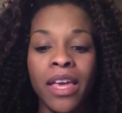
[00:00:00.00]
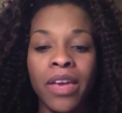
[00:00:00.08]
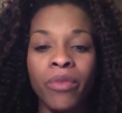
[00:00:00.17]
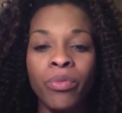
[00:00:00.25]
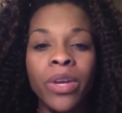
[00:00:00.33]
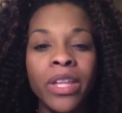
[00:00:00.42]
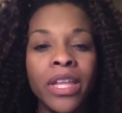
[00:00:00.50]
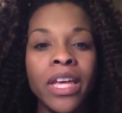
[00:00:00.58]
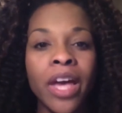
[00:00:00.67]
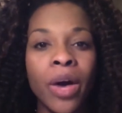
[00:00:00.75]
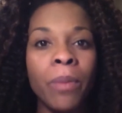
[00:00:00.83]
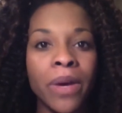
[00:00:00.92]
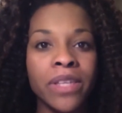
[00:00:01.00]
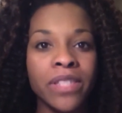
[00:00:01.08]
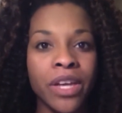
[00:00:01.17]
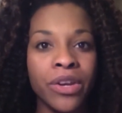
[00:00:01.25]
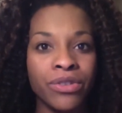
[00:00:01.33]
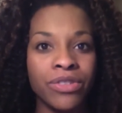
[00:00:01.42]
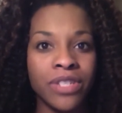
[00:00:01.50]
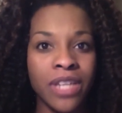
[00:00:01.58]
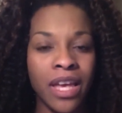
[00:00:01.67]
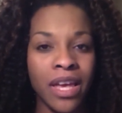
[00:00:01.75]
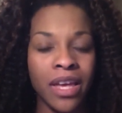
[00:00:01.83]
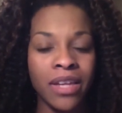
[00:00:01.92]
really help us
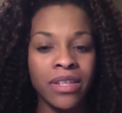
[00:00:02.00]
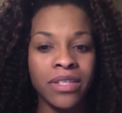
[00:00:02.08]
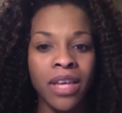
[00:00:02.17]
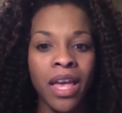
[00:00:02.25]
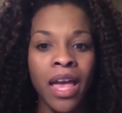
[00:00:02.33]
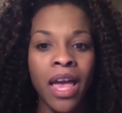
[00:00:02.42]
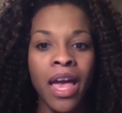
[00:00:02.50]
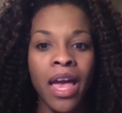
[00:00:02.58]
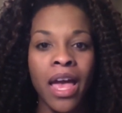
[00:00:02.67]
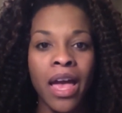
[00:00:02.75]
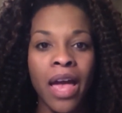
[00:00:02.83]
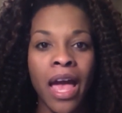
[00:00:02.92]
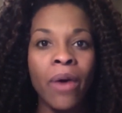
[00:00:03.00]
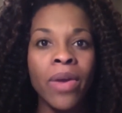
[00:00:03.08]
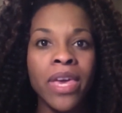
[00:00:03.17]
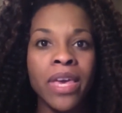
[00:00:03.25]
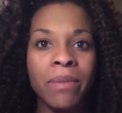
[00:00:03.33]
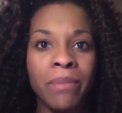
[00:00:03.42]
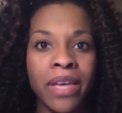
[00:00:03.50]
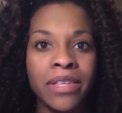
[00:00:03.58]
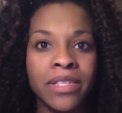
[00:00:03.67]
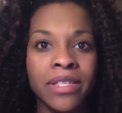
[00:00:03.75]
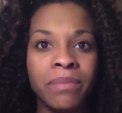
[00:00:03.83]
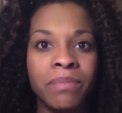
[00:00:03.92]
understand how he can
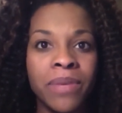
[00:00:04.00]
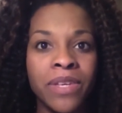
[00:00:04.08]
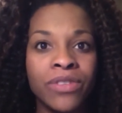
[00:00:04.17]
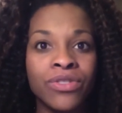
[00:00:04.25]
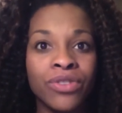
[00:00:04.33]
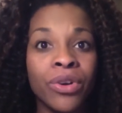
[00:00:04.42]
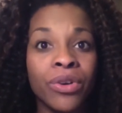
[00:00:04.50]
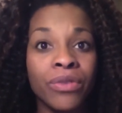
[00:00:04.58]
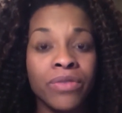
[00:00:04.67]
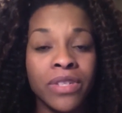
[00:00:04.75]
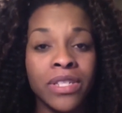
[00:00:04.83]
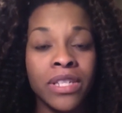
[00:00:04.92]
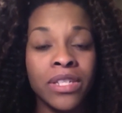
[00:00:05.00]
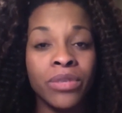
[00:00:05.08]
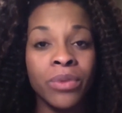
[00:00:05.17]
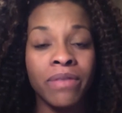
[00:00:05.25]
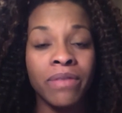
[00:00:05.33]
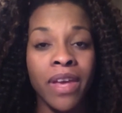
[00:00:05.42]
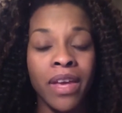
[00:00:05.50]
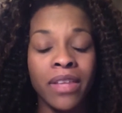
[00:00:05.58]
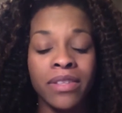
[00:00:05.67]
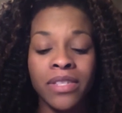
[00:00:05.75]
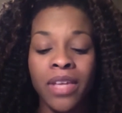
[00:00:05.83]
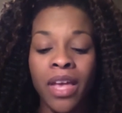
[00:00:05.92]
best be served to
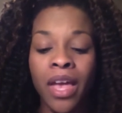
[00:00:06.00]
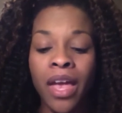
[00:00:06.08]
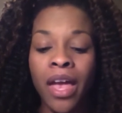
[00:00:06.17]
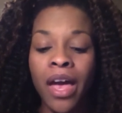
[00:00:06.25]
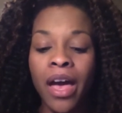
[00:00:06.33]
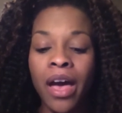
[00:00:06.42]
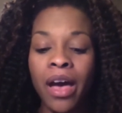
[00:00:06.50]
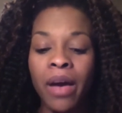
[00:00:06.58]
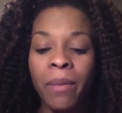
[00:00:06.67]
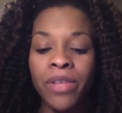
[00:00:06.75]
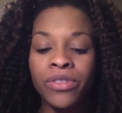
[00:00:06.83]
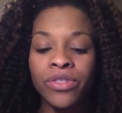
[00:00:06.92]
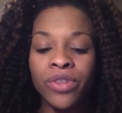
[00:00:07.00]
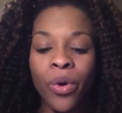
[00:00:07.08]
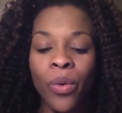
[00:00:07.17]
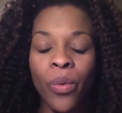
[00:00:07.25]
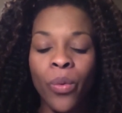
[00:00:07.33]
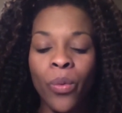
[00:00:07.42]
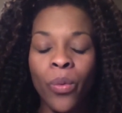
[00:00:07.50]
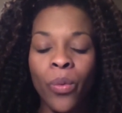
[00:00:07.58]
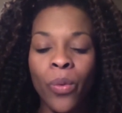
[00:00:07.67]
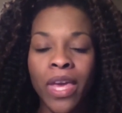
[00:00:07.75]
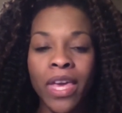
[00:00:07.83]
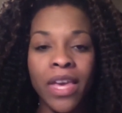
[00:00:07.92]
advance. And so
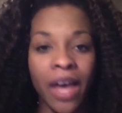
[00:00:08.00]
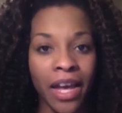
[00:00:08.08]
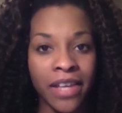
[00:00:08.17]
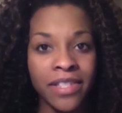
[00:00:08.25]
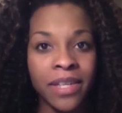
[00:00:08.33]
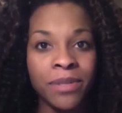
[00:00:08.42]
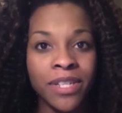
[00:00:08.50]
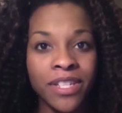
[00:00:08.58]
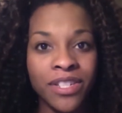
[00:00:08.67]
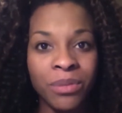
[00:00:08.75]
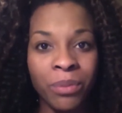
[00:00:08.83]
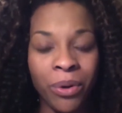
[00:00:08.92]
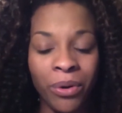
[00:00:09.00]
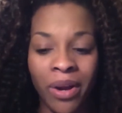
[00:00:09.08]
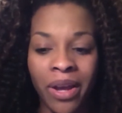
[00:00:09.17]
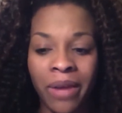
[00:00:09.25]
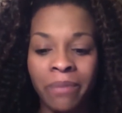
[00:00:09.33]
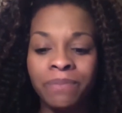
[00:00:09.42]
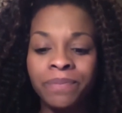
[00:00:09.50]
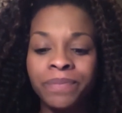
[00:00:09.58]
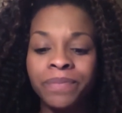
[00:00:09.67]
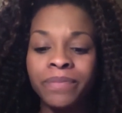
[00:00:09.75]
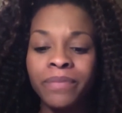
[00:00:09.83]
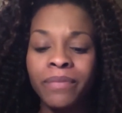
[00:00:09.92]
he got accepted into the program.
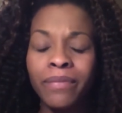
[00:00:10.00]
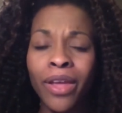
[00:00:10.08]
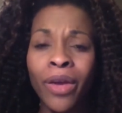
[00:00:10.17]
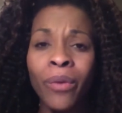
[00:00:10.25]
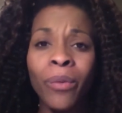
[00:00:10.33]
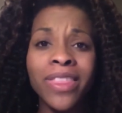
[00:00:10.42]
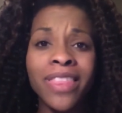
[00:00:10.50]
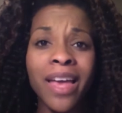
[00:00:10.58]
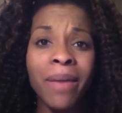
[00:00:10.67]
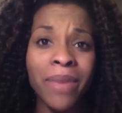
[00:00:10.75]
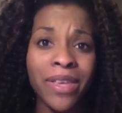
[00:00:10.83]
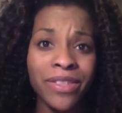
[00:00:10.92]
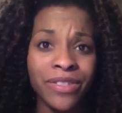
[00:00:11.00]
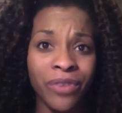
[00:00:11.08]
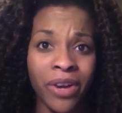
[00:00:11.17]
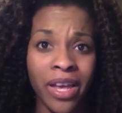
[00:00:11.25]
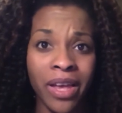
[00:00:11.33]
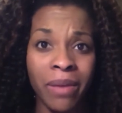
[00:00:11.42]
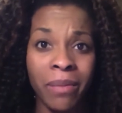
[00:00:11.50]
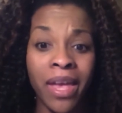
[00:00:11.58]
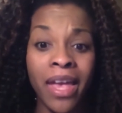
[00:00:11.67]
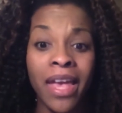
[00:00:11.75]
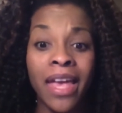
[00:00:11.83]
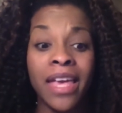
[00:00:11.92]
And what that means for him
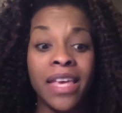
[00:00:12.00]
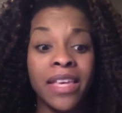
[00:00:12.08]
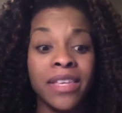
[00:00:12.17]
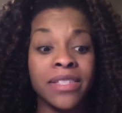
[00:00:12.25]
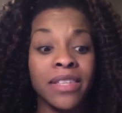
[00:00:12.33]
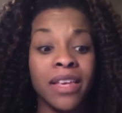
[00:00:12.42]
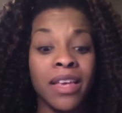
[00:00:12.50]
is